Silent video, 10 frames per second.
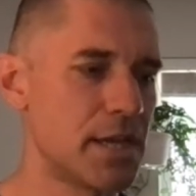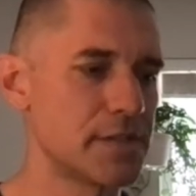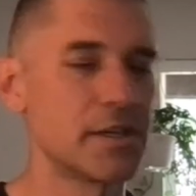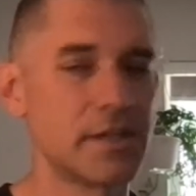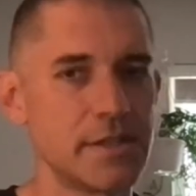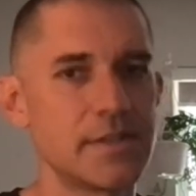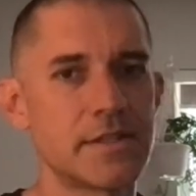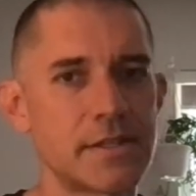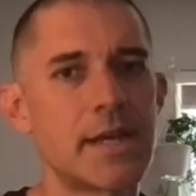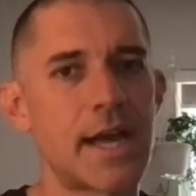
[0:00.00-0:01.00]
as good
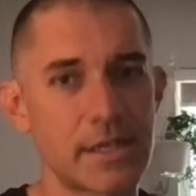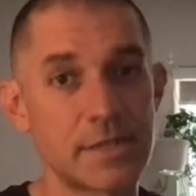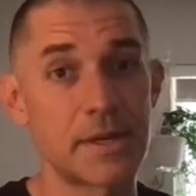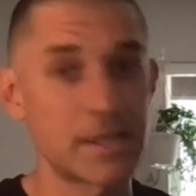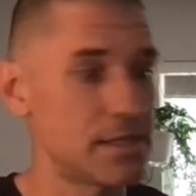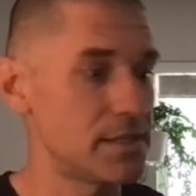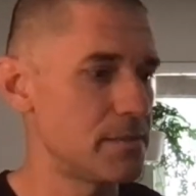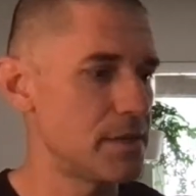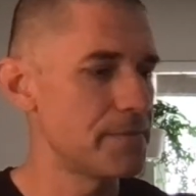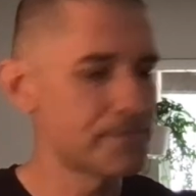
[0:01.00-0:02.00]
as I expected it
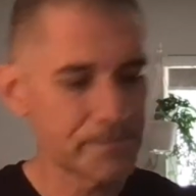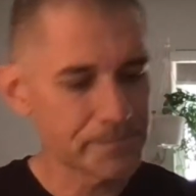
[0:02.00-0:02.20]
to be.